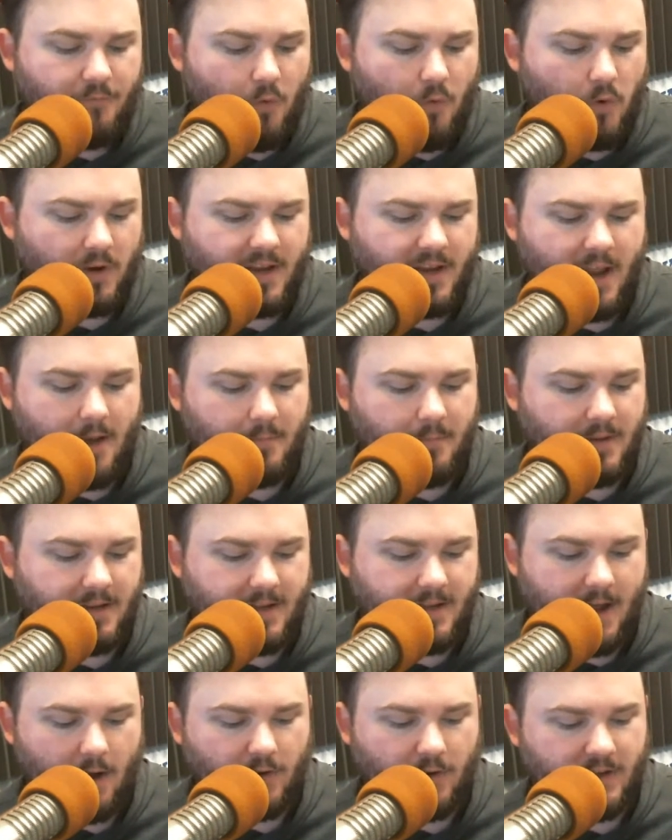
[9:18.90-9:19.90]
for
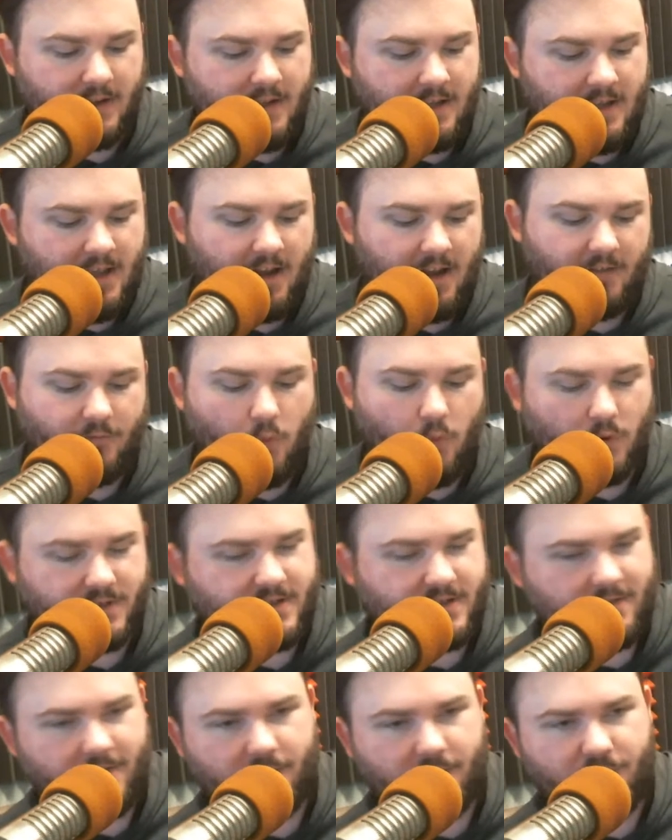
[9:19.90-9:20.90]
Camden County, and of
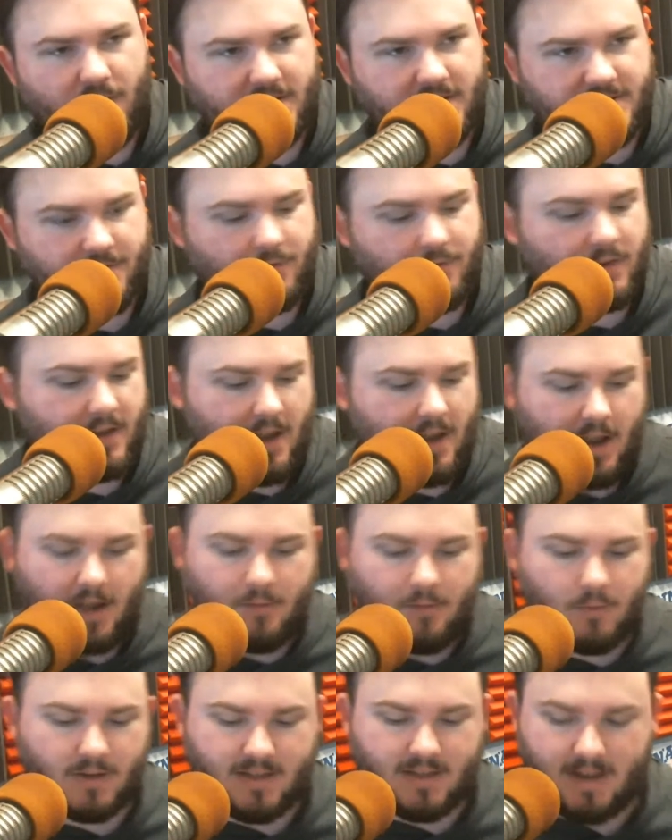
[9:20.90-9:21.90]
course the defensively
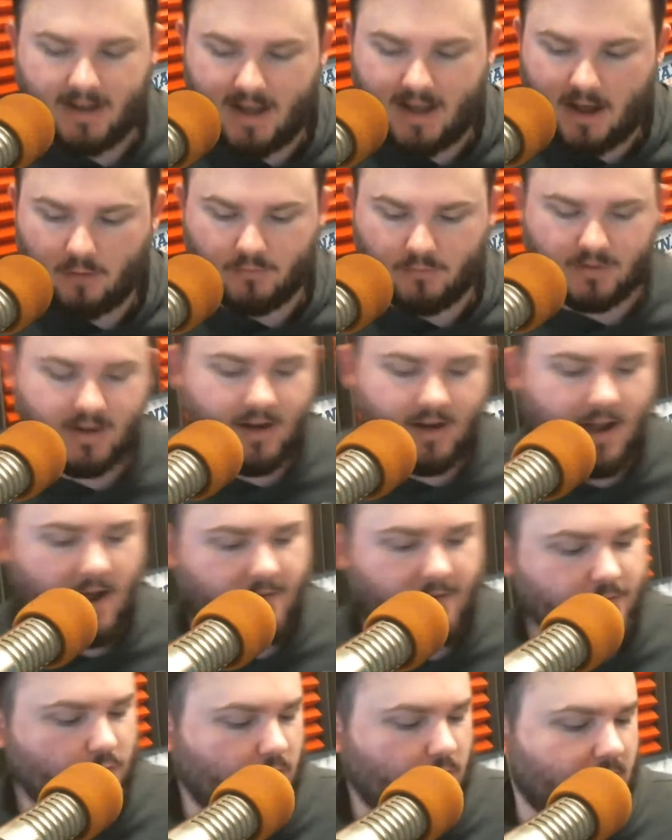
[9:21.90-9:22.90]
able to get out and get
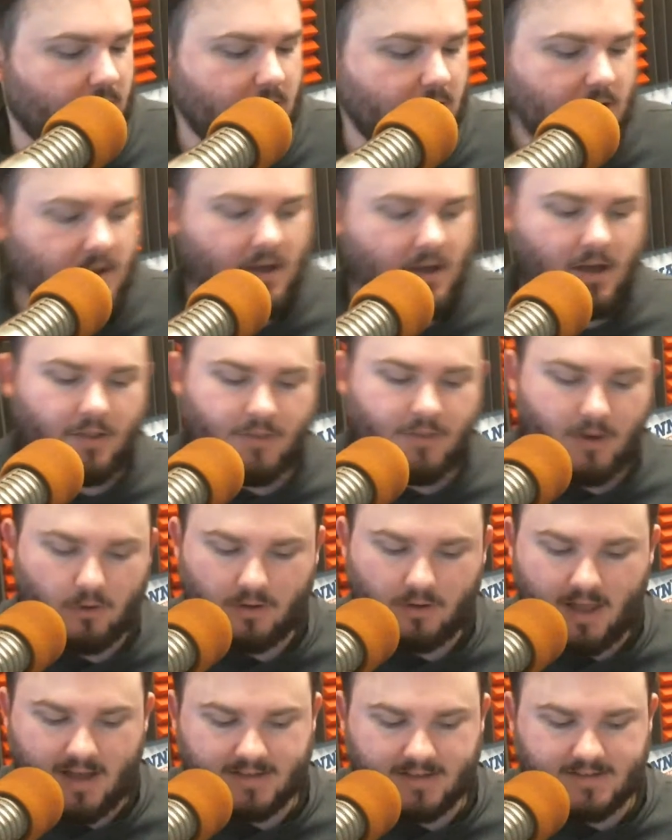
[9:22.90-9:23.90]
after it
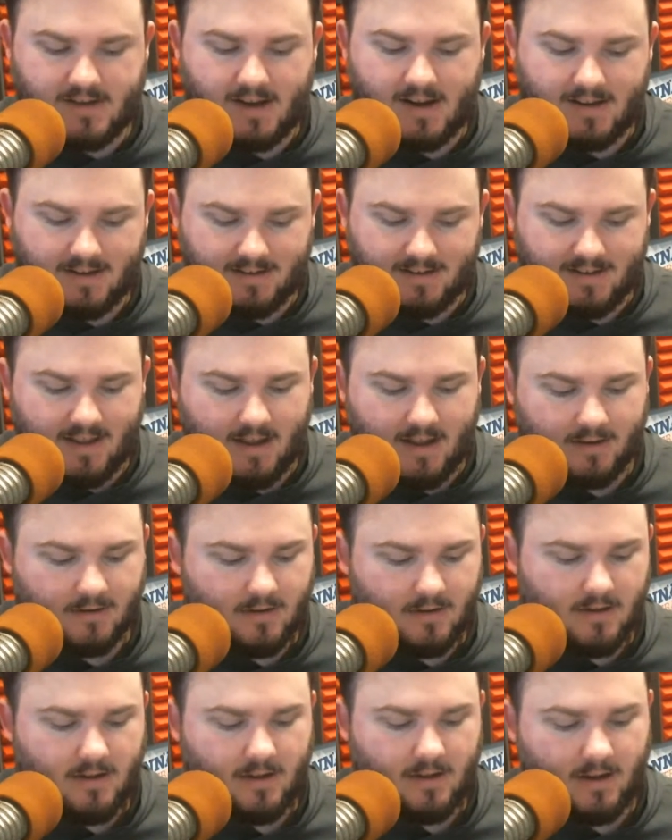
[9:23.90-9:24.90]
there last night again.
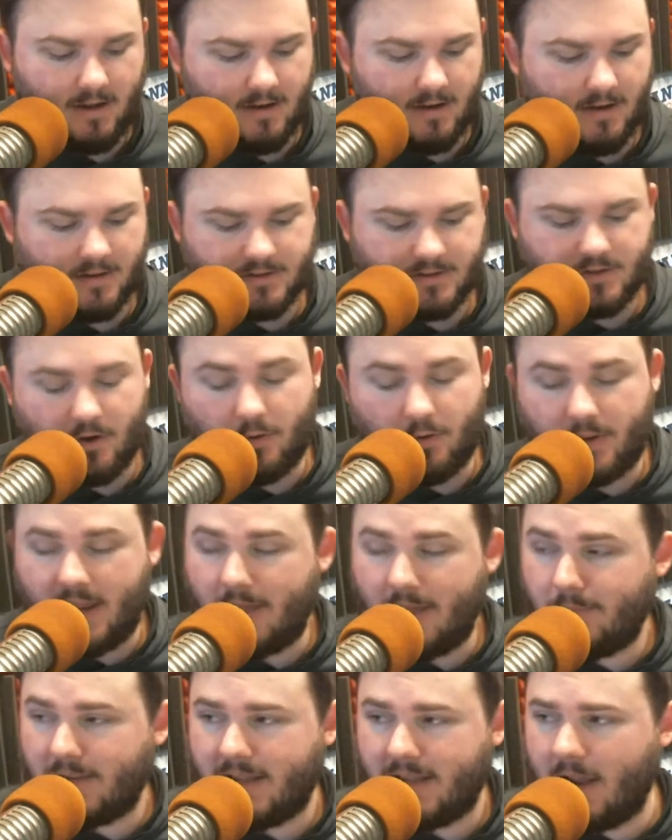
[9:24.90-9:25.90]
And so
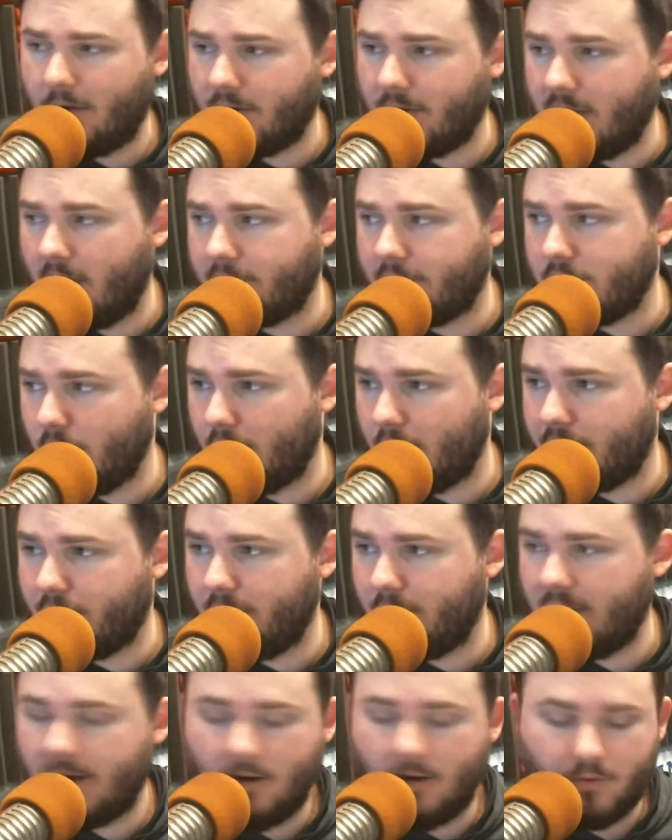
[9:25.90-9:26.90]
Camden County off to a
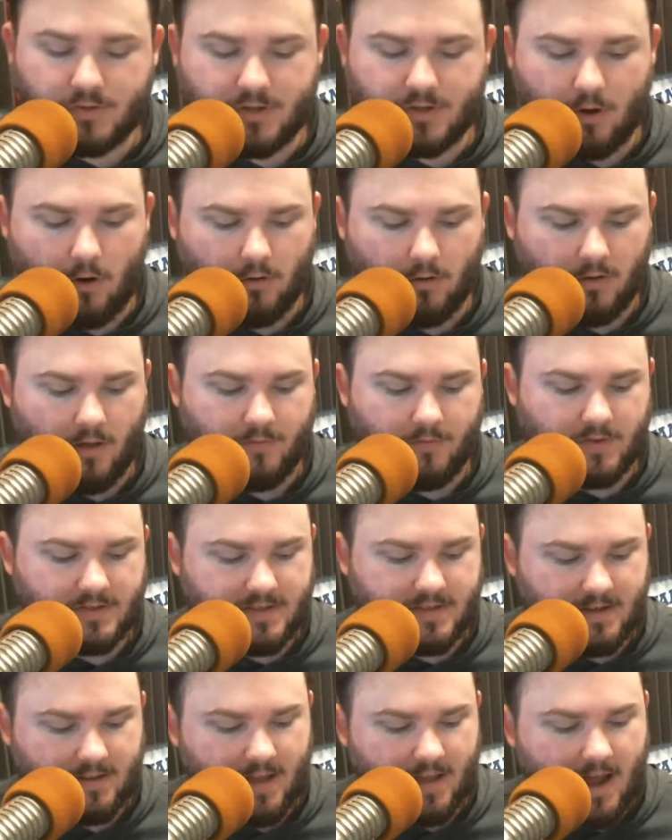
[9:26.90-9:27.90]
3-0 start. Love to
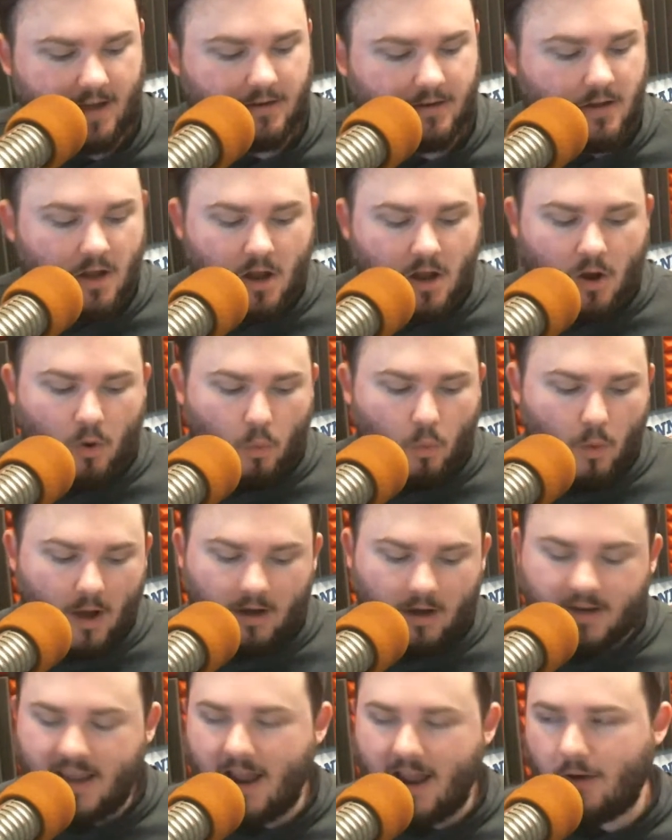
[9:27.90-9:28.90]
see that.
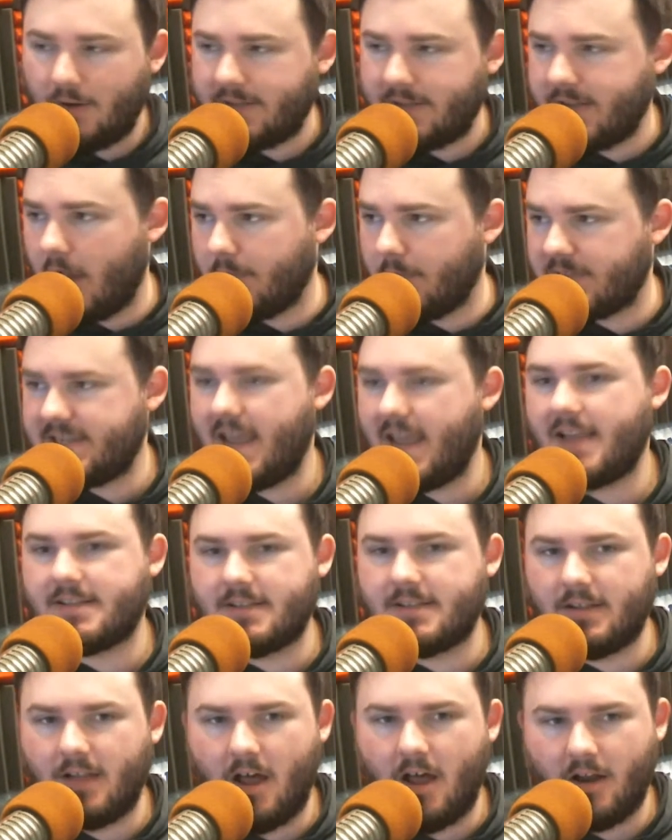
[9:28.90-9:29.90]
Ware County, Thomas
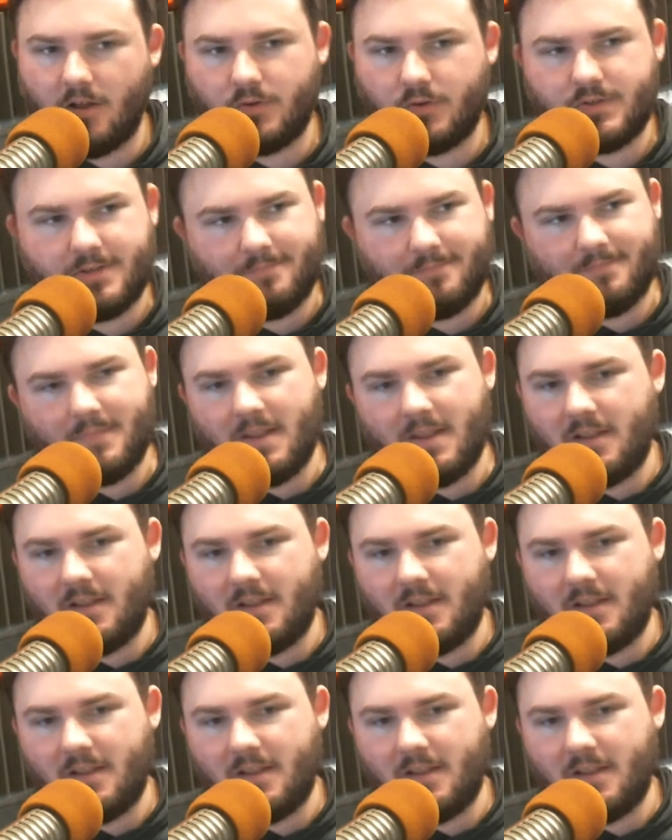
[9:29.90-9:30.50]
Castellanos